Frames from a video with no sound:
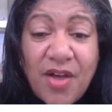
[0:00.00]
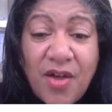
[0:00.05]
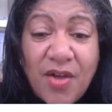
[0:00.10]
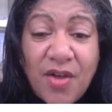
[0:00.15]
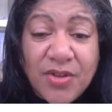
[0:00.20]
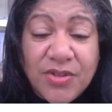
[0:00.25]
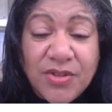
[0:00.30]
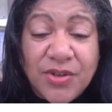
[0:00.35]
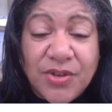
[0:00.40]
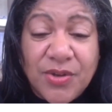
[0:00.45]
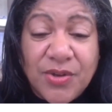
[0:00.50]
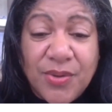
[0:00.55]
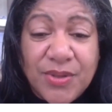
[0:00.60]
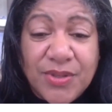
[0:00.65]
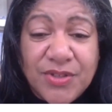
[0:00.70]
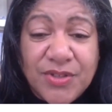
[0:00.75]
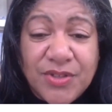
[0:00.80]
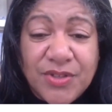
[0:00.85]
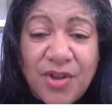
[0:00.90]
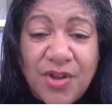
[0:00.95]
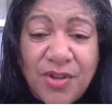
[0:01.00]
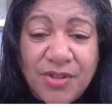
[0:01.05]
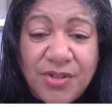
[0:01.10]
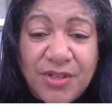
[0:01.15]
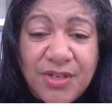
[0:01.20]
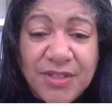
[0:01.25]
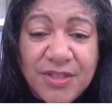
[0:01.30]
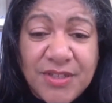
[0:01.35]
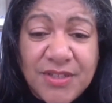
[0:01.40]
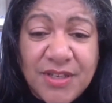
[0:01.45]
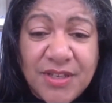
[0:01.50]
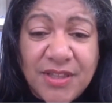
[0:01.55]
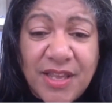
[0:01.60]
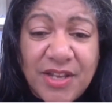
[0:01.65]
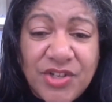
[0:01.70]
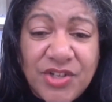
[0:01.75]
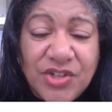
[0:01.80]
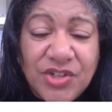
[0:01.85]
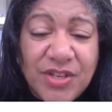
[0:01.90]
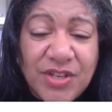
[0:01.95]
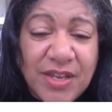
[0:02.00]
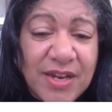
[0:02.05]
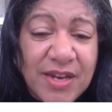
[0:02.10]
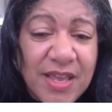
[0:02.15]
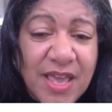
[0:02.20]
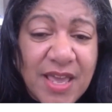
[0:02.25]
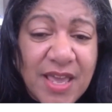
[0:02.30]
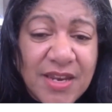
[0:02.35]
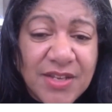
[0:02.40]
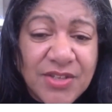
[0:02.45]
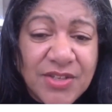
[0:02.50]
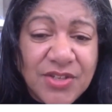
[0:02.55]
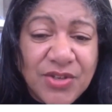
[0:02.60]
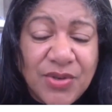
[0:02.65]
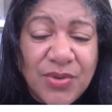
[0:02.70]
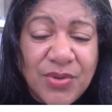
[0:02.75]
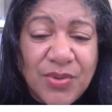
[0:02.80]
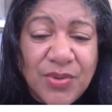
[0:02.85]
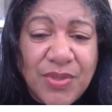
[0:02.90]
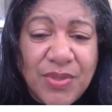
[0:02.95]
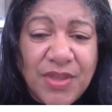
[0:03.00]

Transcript: also installed an installation dedicated to